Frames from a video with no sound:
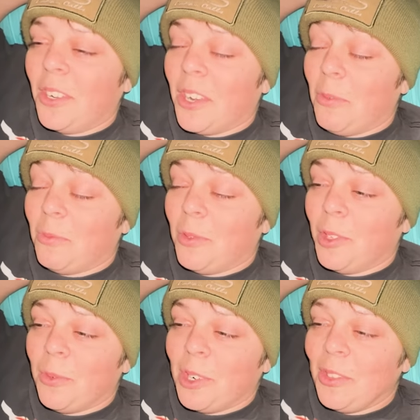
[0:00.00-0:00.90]
I
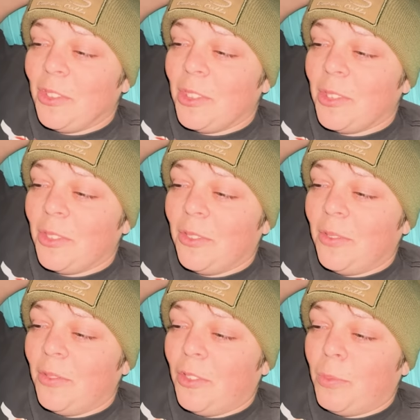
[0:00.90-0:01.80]
really want to see us
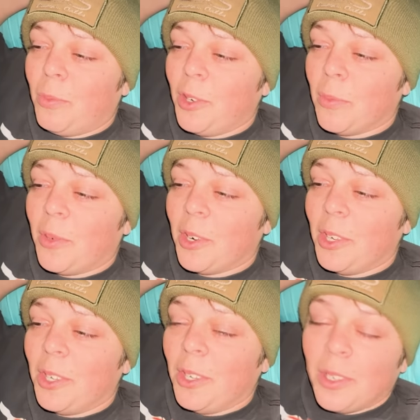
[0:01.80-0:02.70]
spear a
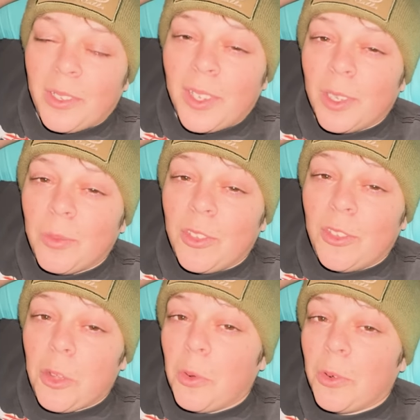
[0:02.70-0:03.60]
pike. That'd be
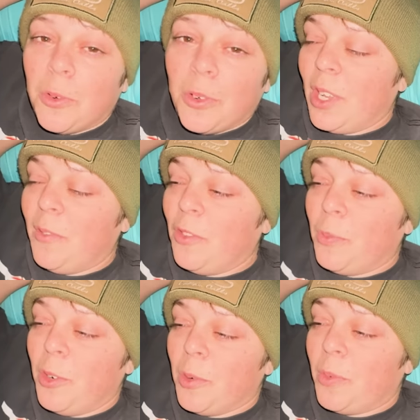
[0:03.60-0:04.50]
so cool. I haven't
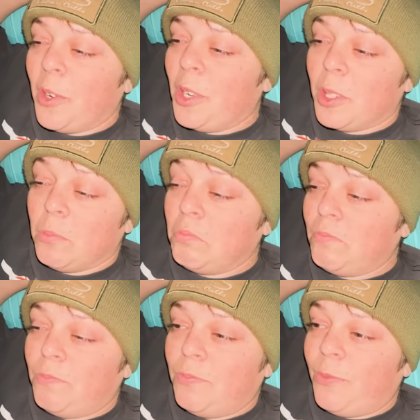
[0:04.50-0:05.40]
speared a pike in
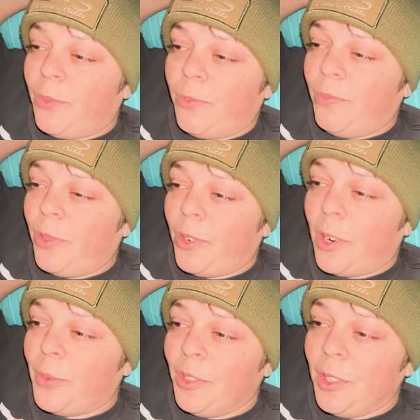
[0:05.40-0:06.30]

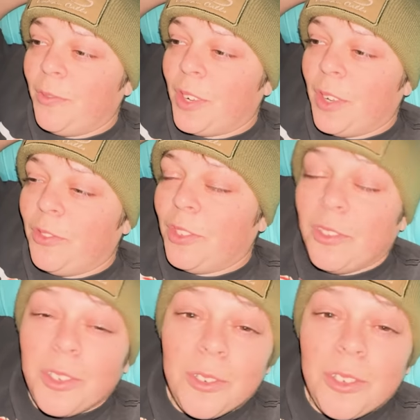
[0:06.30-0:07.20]
probably like
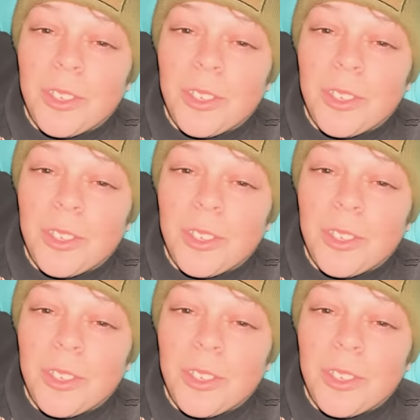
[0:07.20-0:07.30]
5-6 years.